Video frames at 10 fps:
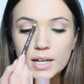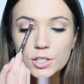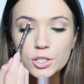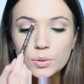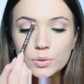I
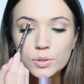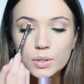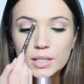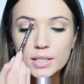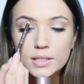don't do
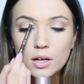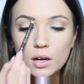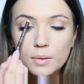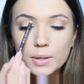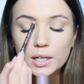it at the
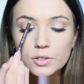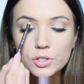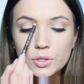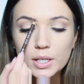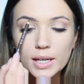top, and I'll
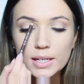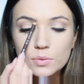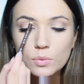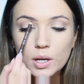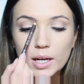show you guys
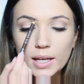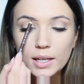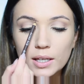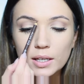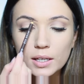
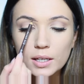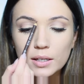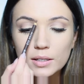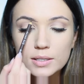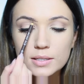why
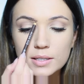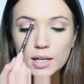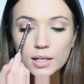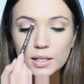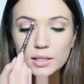in a
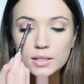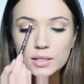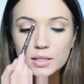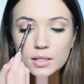second.